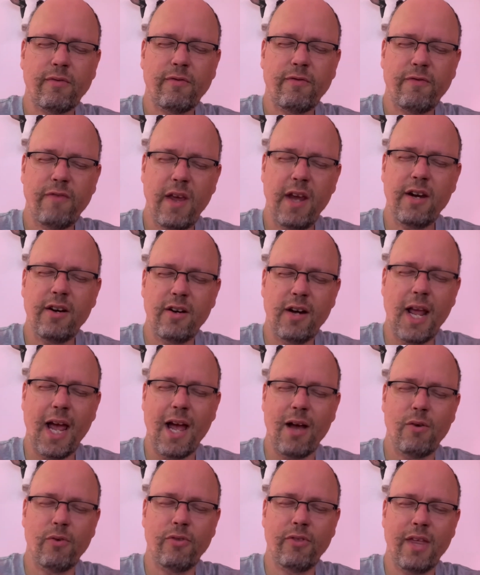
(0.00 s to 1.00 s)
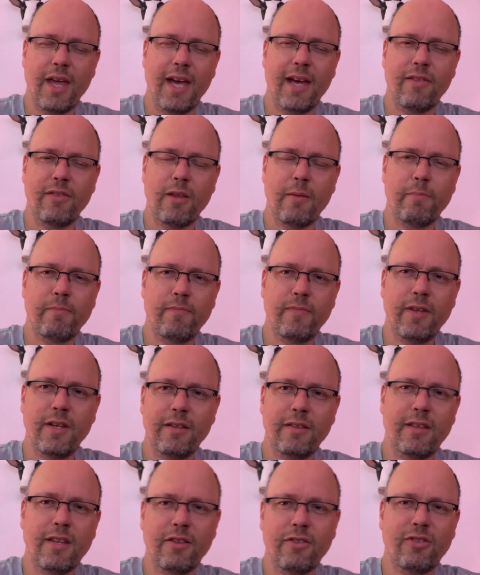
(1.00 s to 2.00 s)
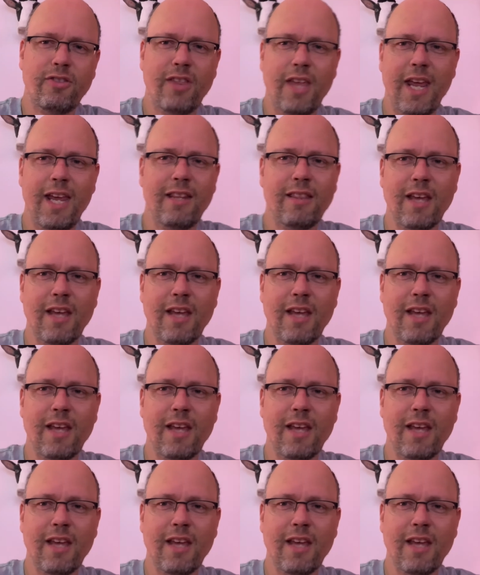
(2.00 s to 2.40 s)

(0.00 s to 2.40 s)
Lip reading: figured out that the thing